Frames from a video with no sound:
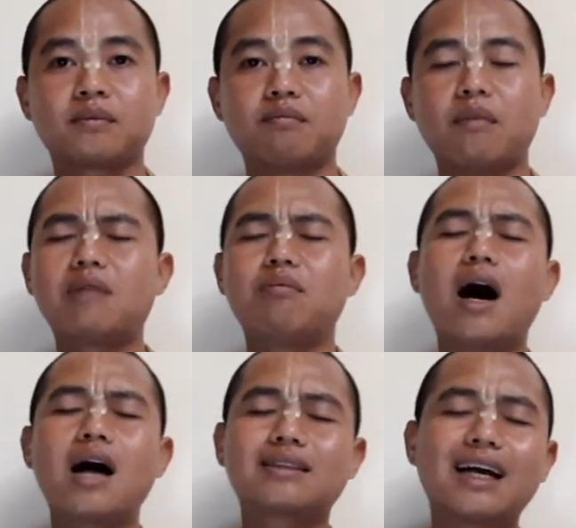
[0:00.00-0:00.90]
Mad
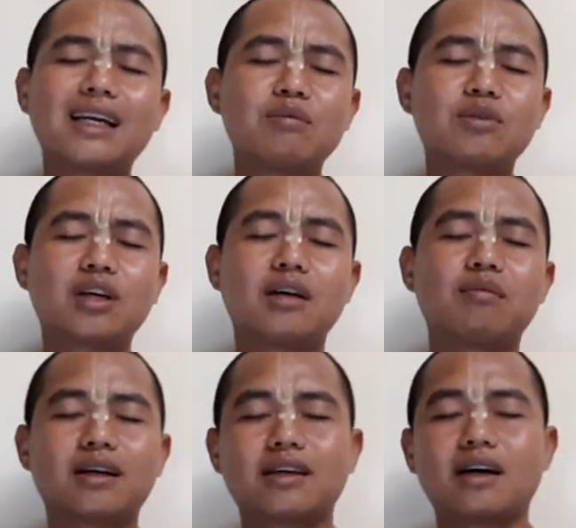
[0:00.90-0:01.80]
Bhaktanam Chaya
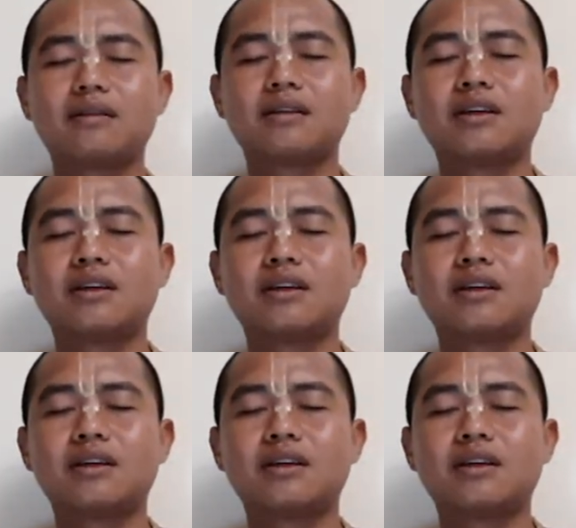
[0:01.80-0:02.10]
Bhakta.